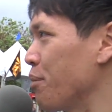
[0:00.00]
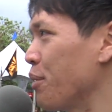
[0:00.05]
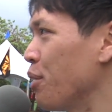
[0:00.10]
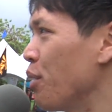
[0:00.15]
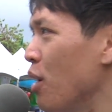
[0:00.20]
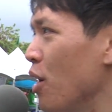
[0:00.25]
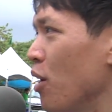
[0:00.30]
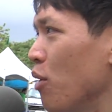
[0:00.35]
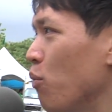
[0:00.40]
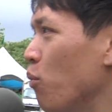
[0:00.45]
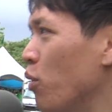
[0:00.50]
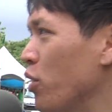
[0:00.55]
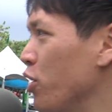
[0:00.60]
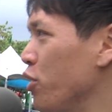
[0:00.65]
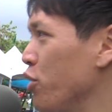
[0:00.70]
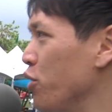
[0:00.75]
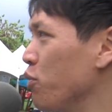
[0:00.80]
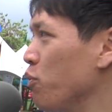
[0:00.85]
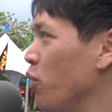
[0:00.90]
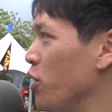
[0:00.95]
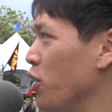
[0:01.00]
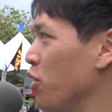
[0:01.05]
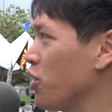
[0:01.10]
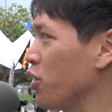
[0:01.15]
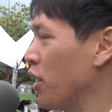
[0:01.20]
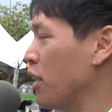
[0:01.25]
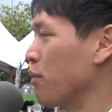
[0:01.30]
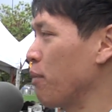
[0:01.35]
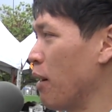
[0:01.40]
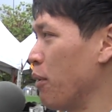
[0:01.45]
I mean, what do you what do you
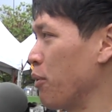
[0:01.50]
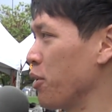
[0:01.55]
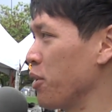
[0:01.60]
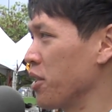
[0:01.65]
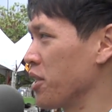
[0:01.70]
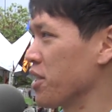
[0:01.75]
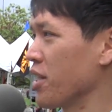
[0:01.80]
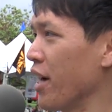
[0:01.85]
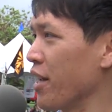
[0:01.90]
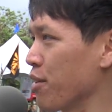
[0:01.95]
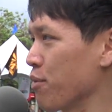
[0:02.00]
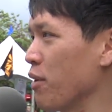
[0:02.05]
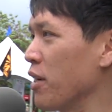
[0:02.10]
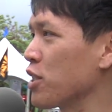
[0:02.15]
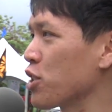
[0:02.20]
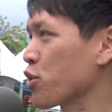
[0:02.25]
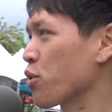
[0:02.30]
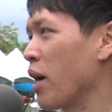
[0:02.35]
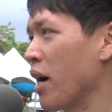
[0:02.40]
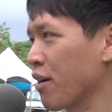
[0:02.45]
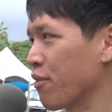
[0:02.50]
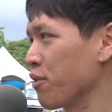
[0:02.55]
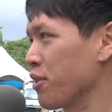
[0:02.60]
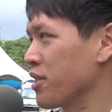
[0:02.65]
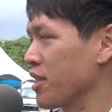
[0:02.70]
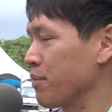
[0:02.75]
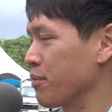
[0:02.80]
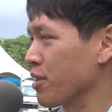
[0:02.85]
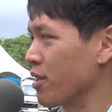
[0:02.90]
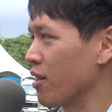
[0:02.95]
think about when you design a racetrack for
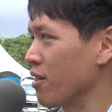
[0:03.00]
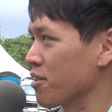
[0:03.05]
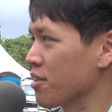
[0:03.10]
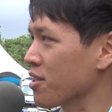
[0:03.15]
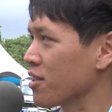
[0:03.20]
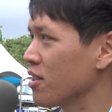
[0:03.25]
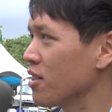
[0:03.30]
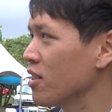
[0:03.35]
these type of cars?